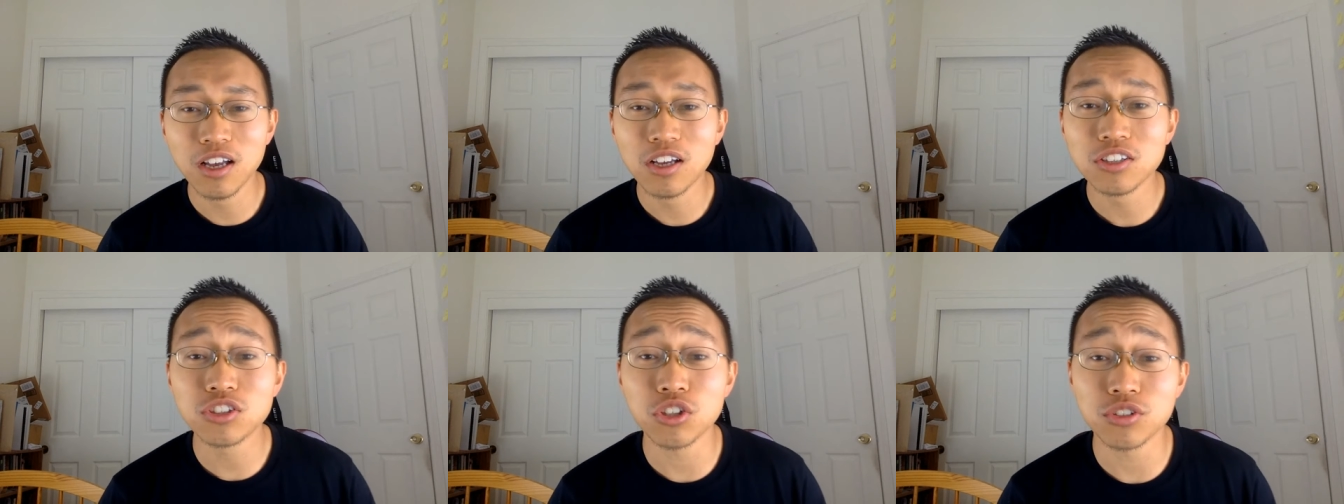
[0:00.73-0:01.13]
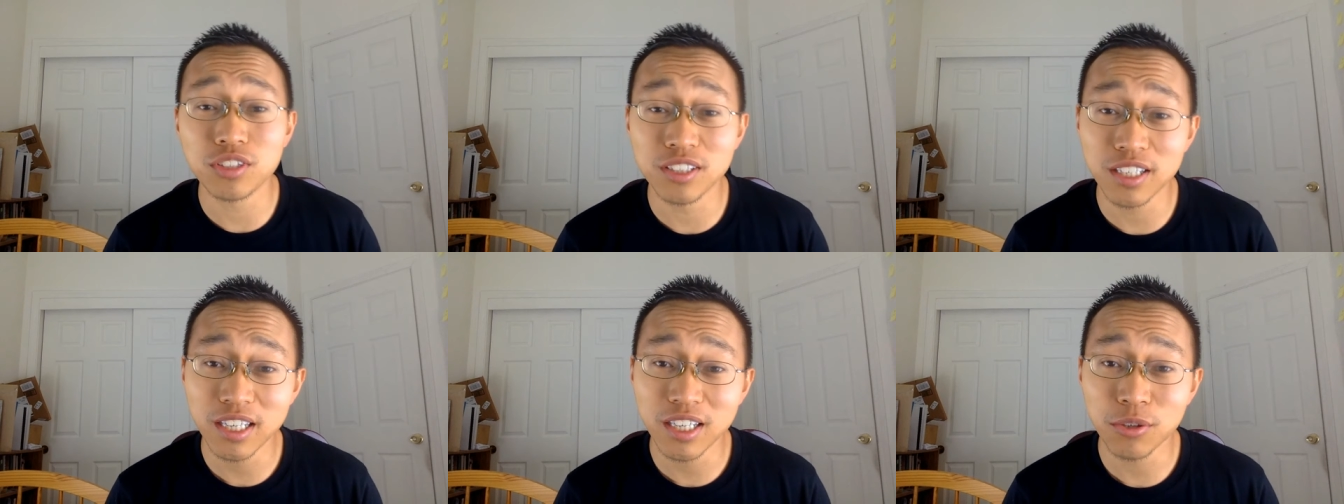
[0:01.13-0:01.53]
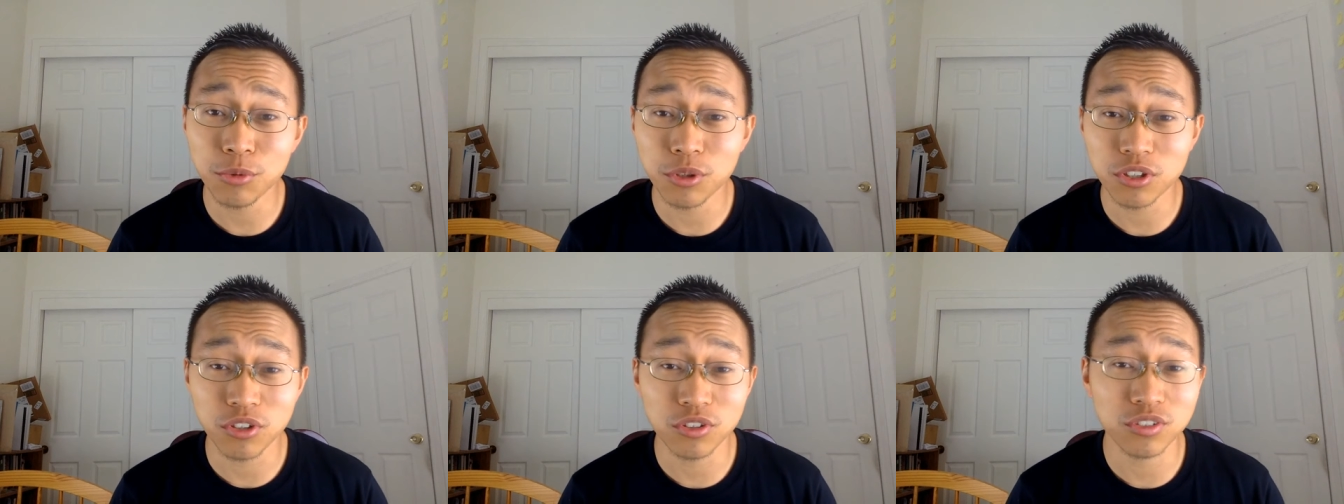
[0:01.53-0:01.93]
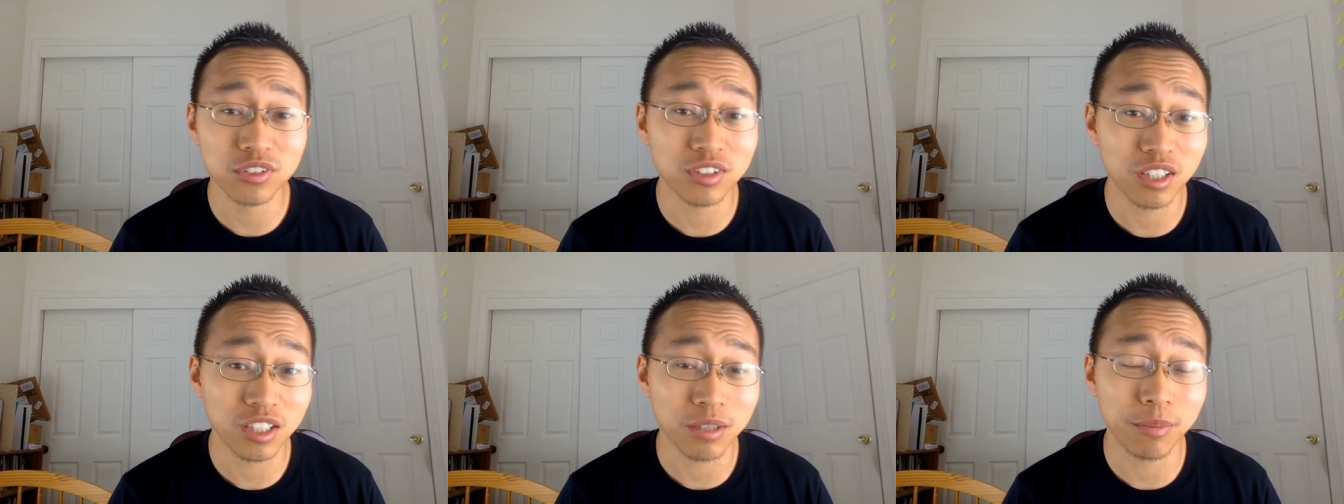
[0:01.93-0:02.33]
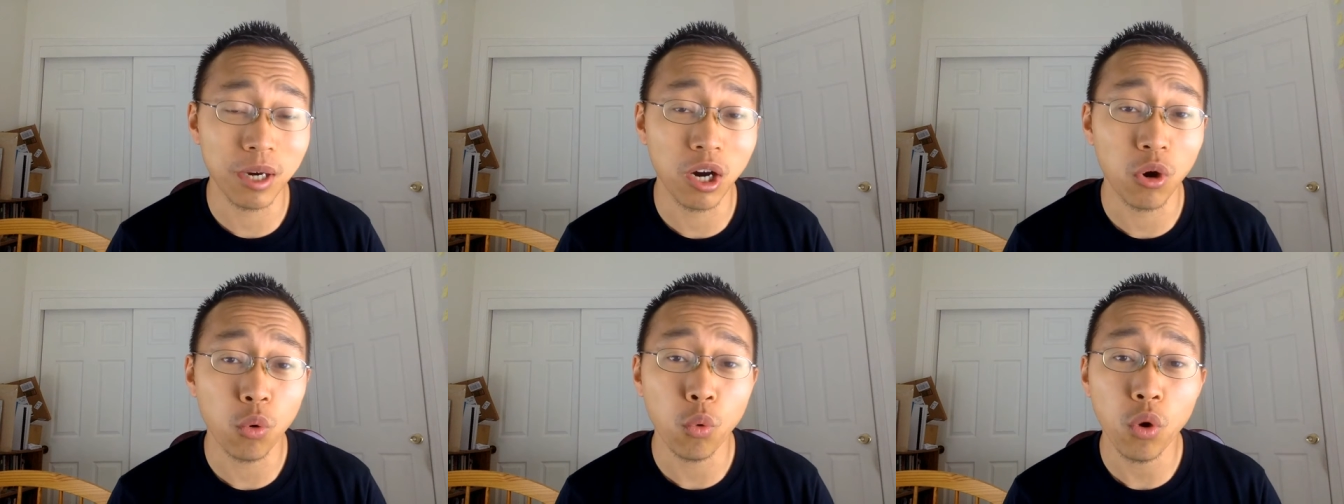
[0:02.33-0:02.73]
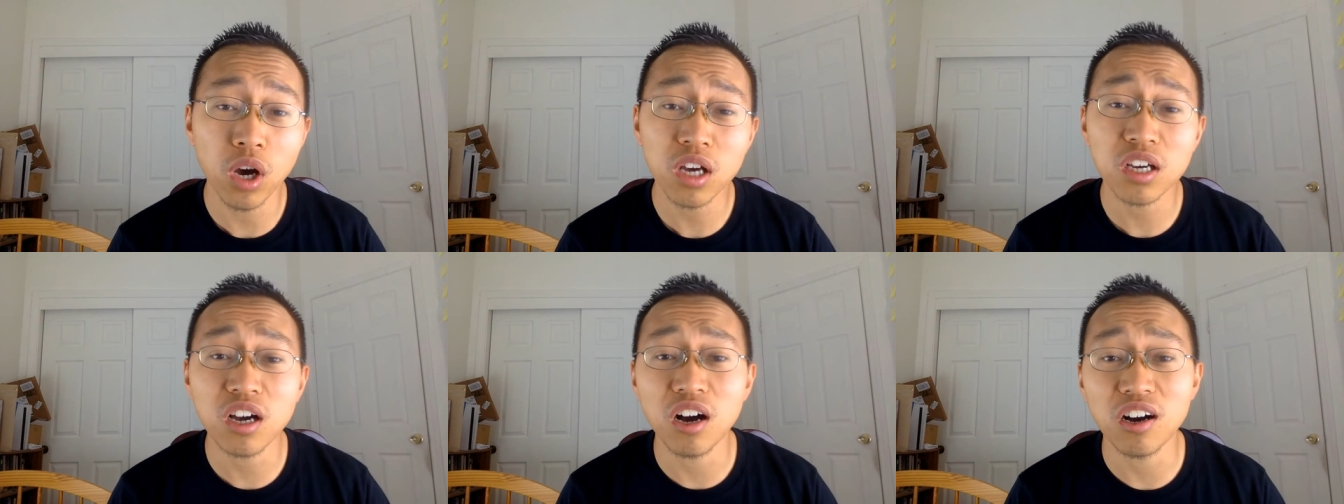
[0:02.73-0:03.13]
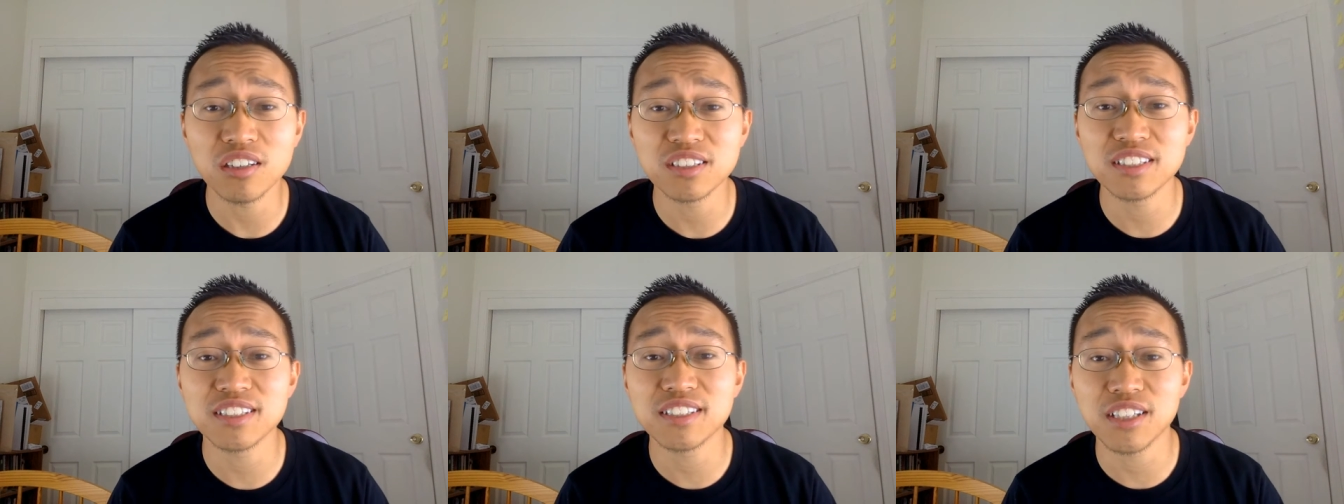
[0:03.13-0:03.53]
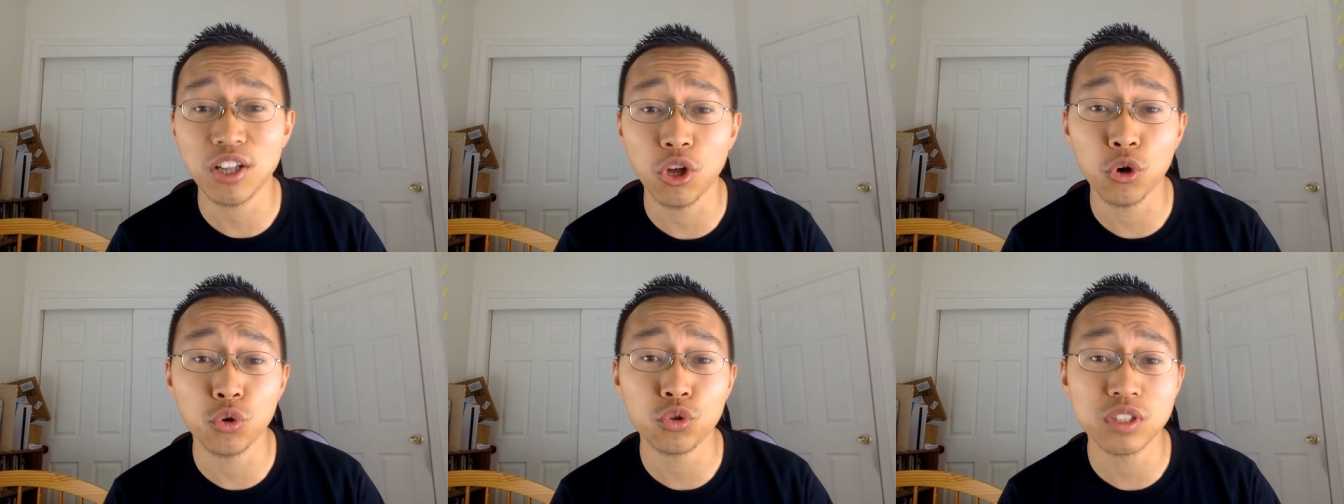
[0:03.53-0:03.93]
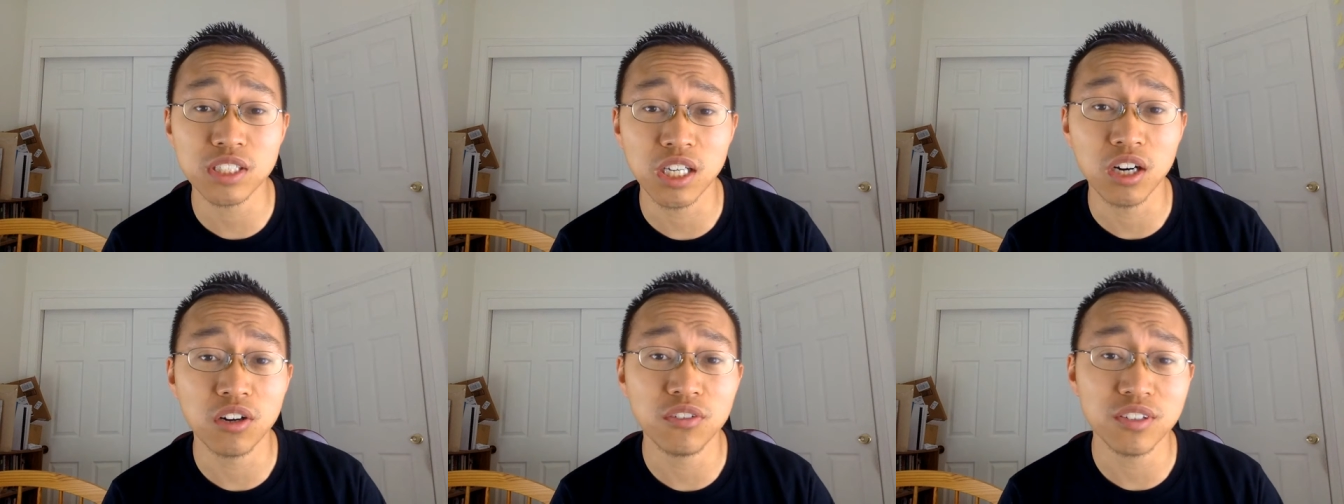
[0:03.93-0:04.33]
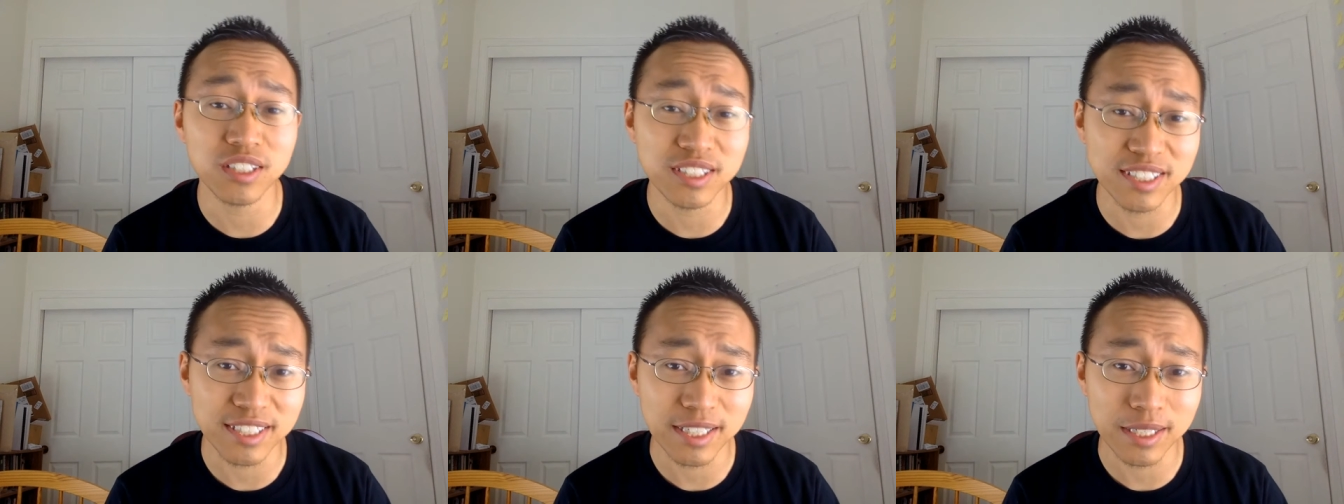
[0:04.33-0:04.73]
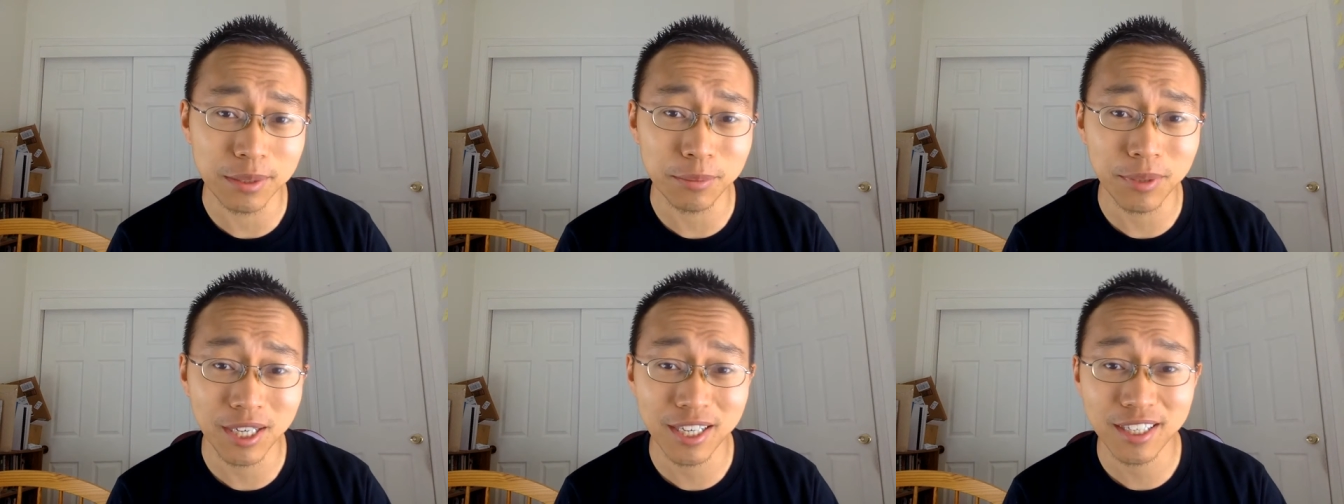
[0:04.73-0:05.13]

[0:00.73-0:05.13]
So today we're going to talk about what causes low self-esteem.